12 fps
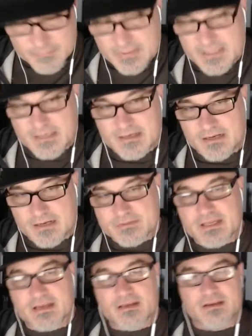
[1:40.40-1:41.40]
man, I was
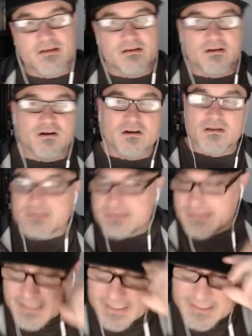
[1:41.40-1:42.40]
down there all
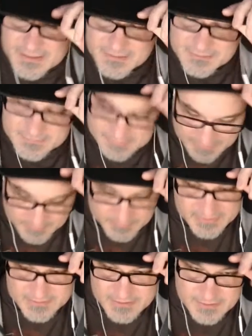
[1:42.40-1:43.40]
day, like
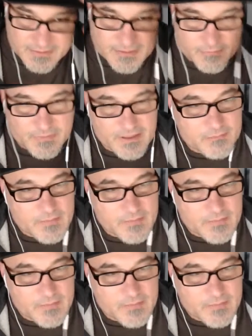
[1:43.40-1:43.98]
basically me and